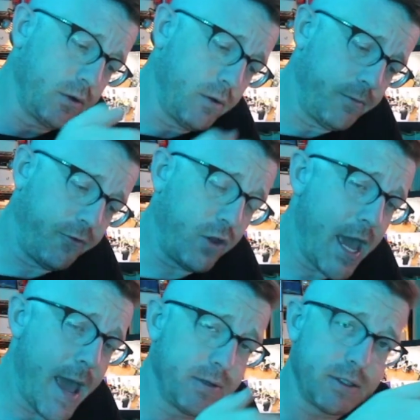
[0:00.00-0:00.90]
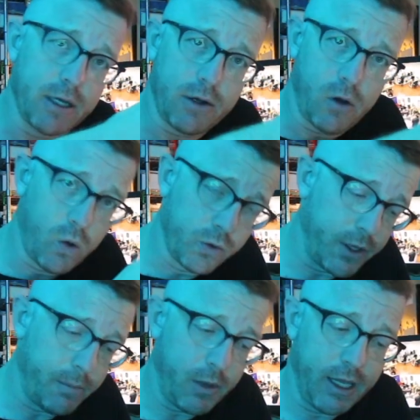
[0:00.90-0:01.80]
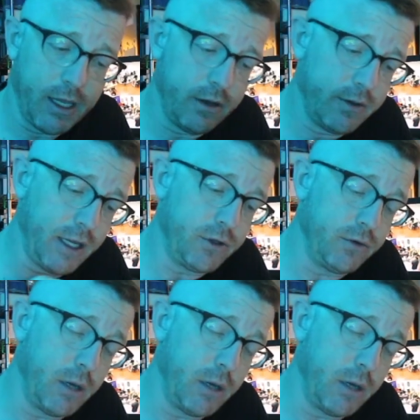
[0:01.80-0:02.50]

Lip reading: little flaps that hold them in. They do